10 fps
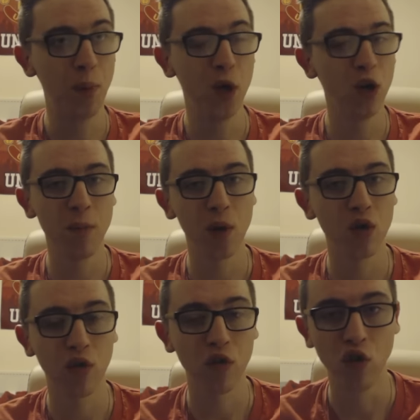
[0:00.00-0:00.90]
purely
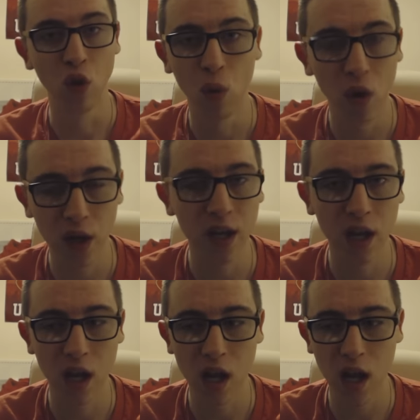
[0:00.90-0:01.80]
because there's no one
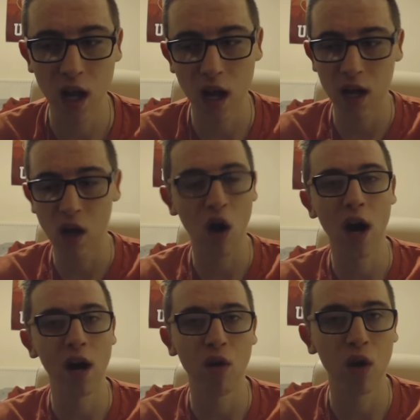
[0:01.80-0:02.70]
in in our
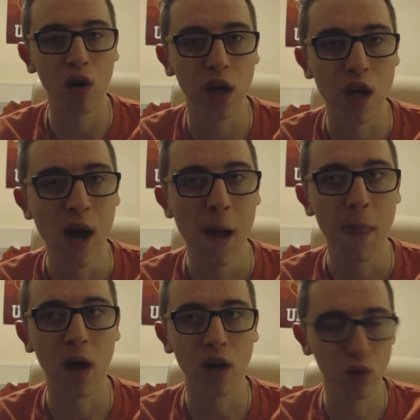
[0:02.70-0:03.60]
hierarchy
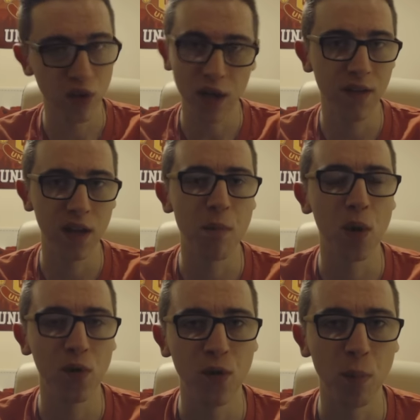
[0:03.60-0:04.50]
that knows anything
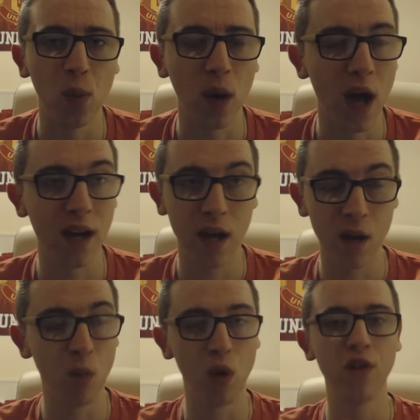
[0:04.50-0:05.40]
about football, and it,
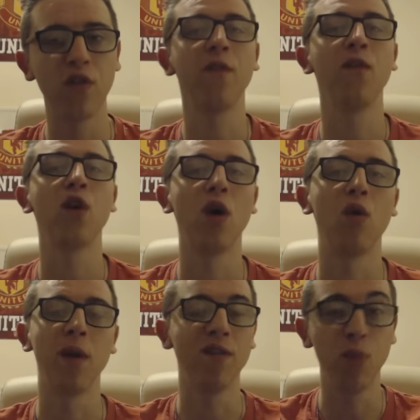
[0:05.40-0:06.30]
it, worries the fuck
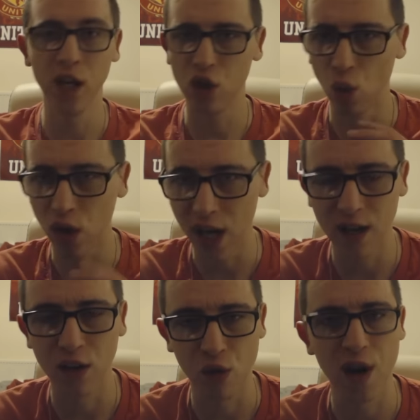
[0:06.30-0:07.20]
out of me. If we don't
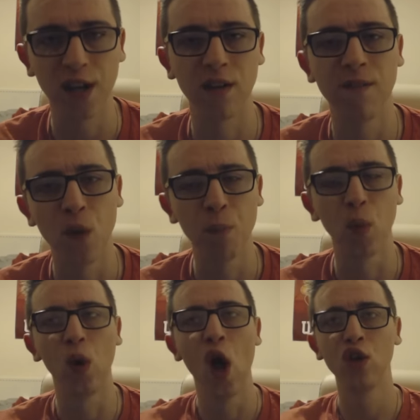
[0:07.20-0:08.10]
get a director of
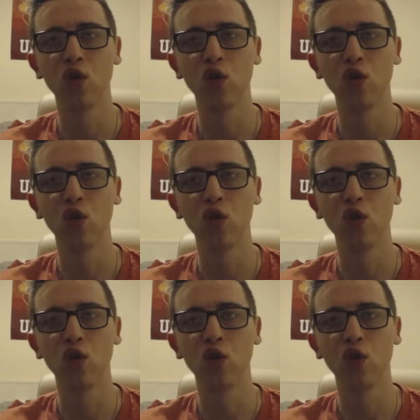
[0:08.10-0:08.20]
football,